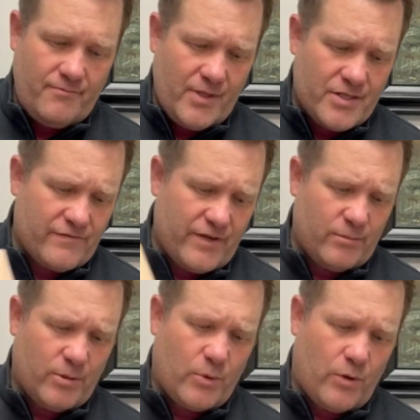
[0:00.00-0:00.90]
It's
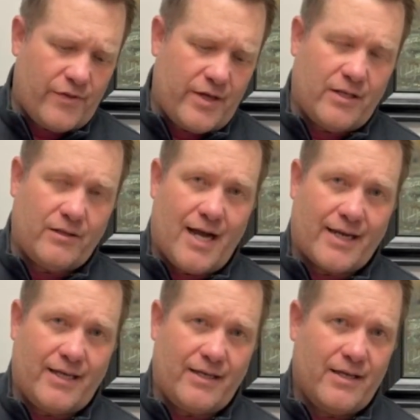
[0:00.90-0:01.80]
available both in a
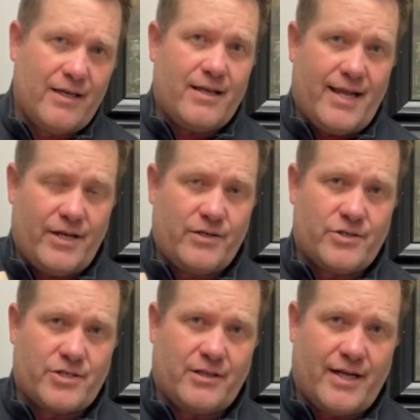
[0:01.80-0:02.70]
locking and a
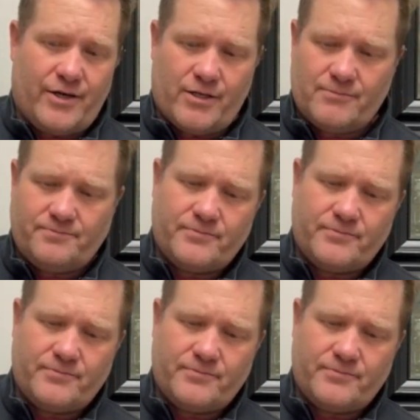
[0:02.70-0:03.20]
cushion liner,